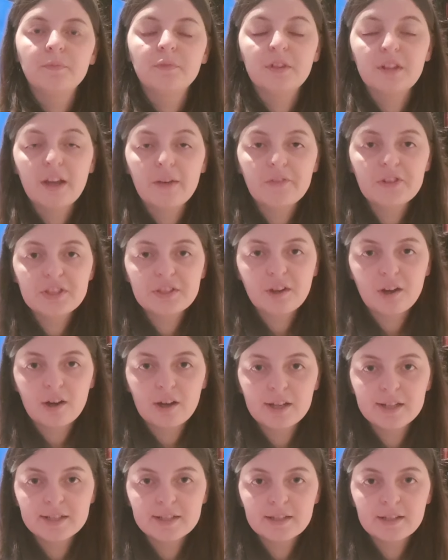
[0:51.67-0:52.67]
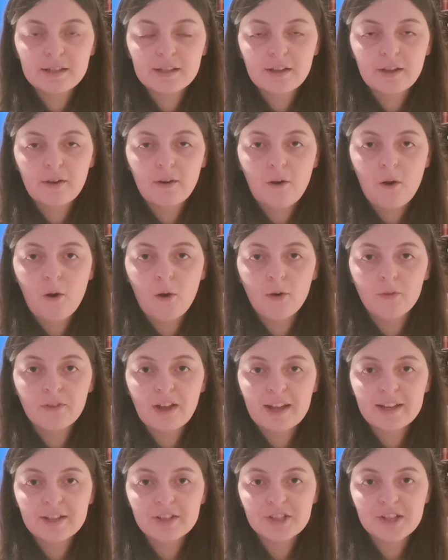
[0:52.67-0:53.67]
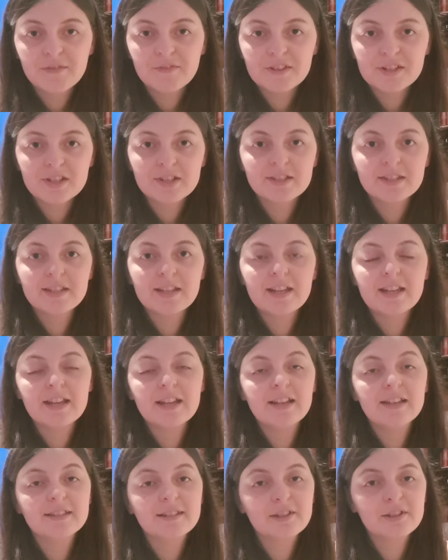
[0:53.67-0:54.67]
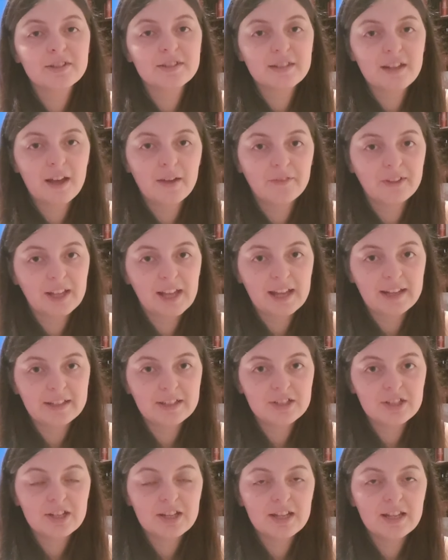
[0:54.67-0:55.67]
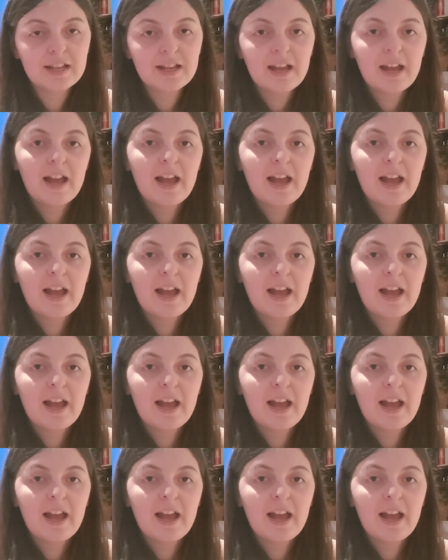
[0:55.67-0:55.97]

The other side of energy efficiency is conserving energy.